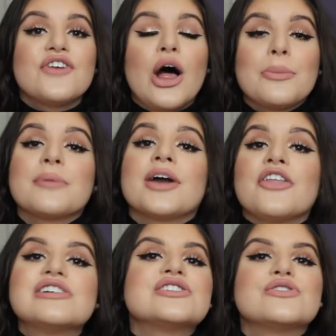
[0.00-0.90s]
Follow me on my
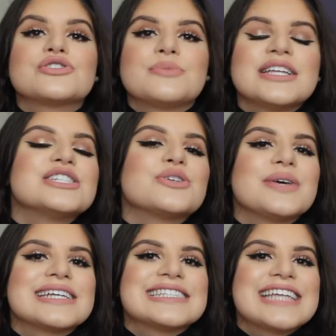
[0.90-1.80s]
other social media so
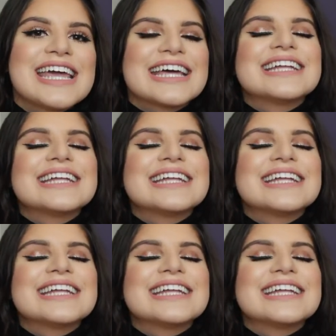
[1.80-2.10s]
we can stay